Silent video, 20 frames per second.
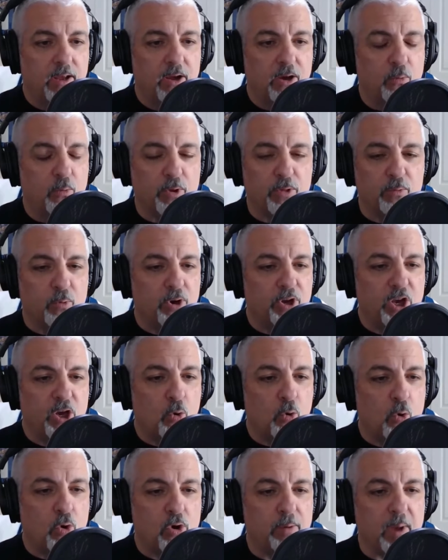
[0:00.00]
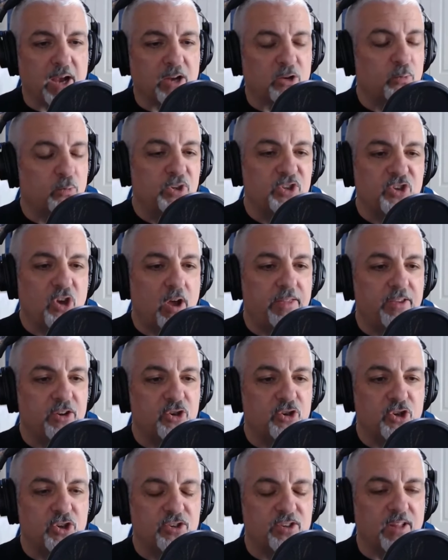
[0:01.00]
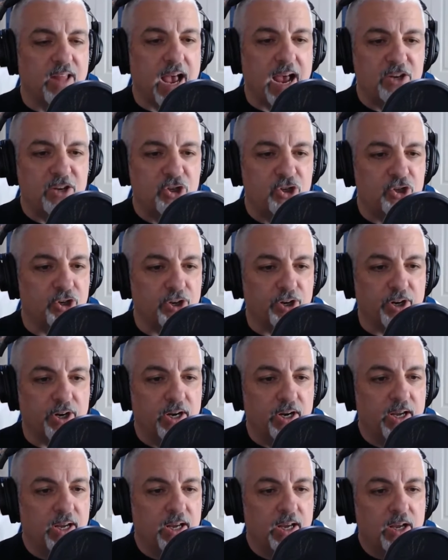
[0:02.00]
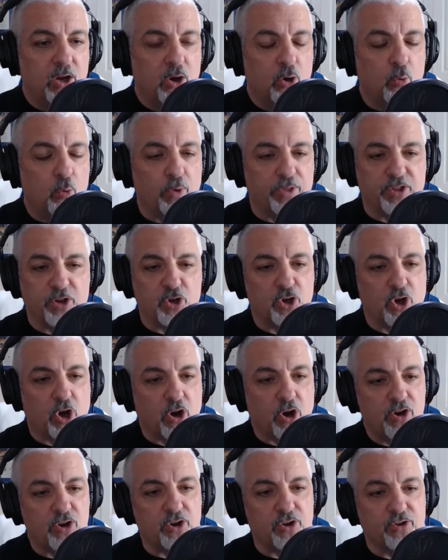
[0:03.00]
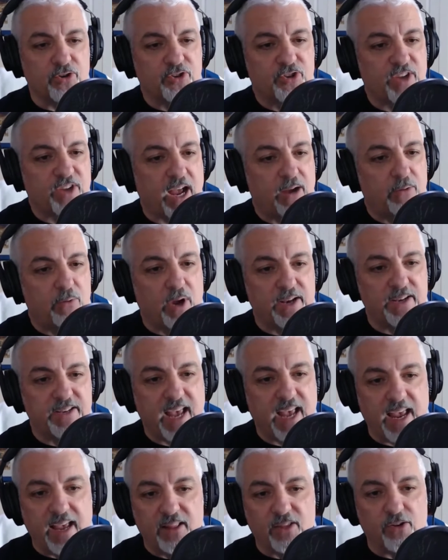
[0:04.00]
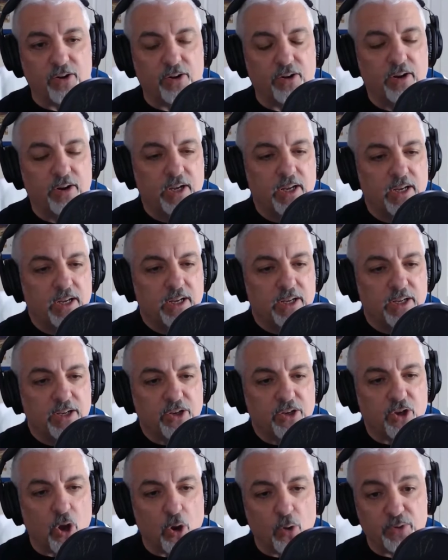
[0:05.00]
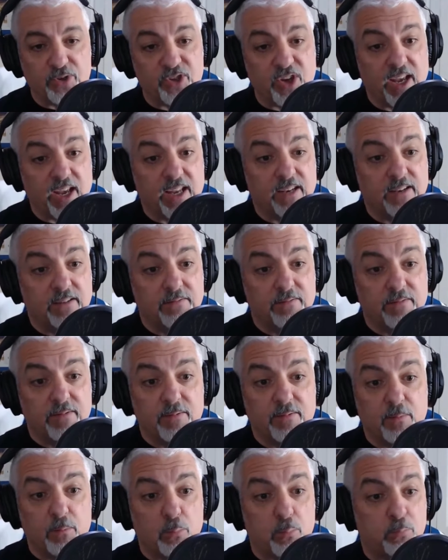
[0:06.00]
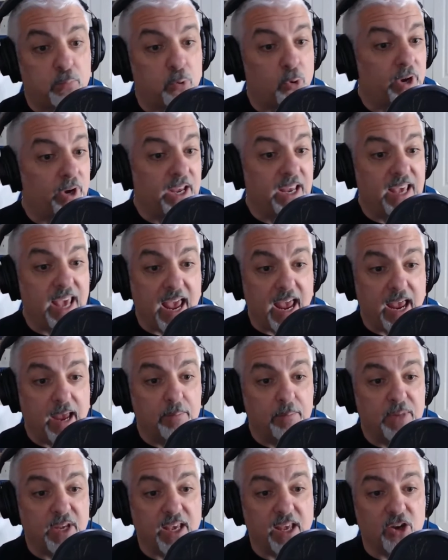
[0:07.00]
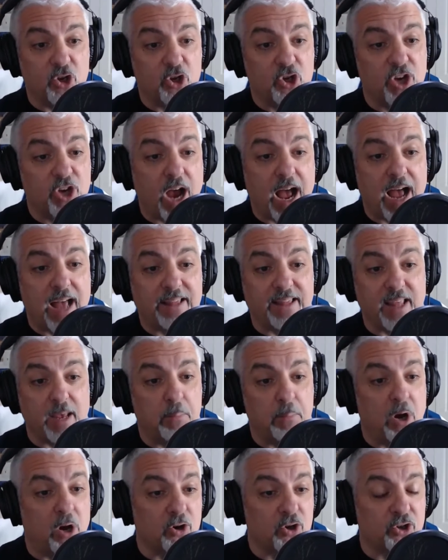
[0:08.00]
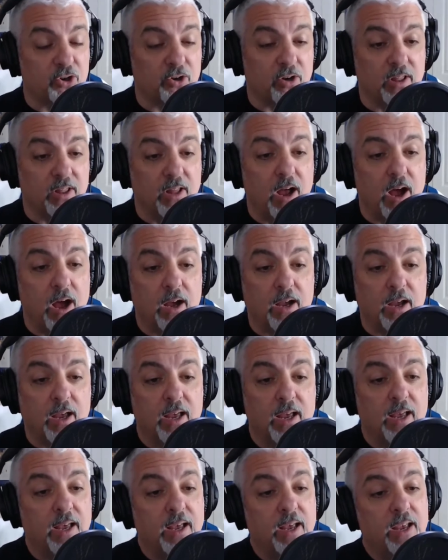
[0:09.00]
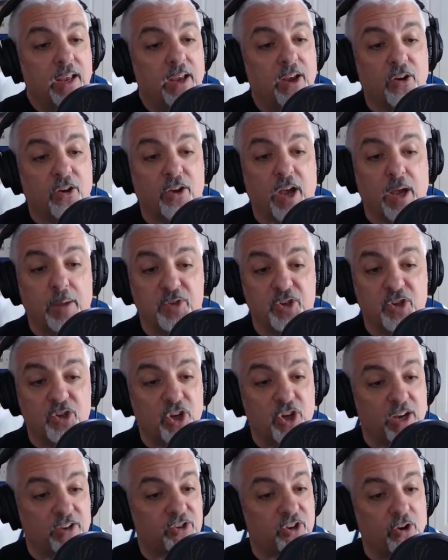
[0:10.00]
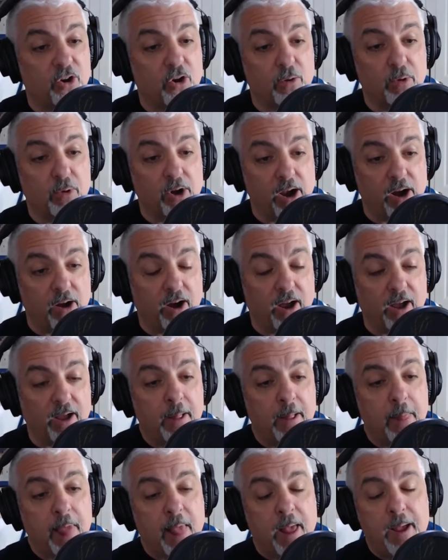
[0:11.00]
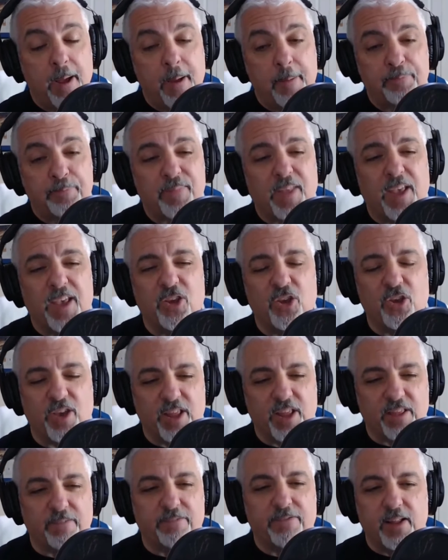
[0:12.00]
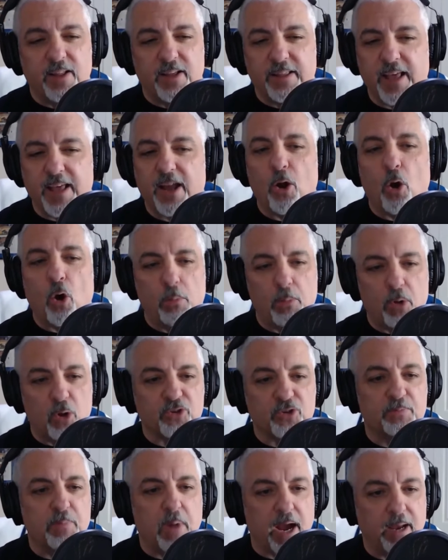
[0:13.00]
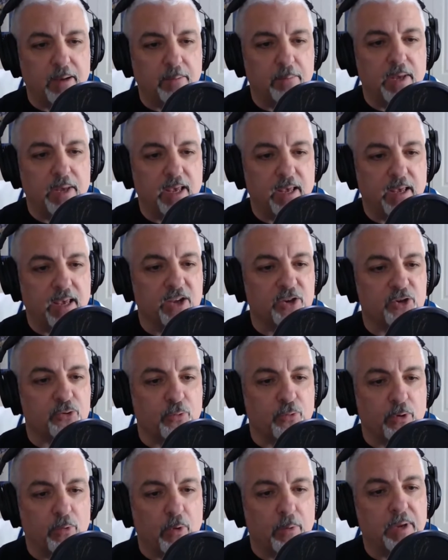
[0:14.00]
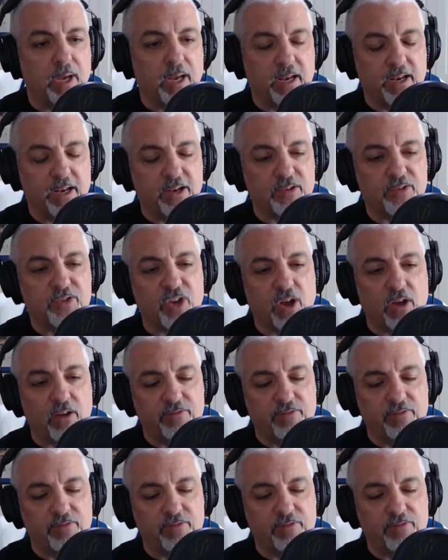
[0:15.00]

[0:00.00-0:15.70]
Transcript: with rookie quarterbacks. We saw this just last year with Chargers. Tyrod Taylor goes in pre-game to get a shot. They puncture a lung. Here comes the Justin Herbert era. You get the feeling that almost might be history repeating itself